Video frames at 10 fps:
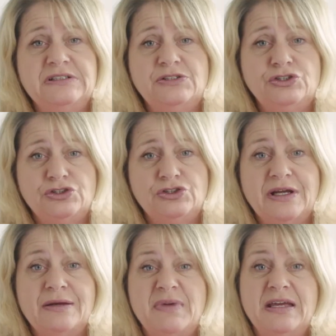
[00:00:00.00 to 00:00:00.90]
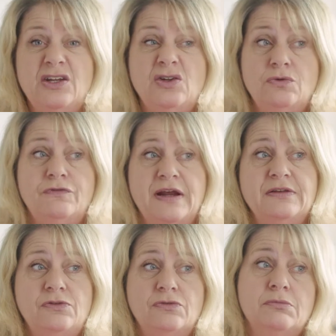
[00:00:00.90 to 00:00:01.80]
in nursery, and making new
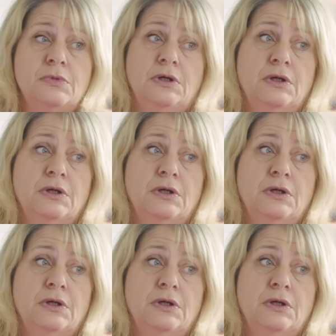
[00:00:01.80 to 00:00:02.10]
friends from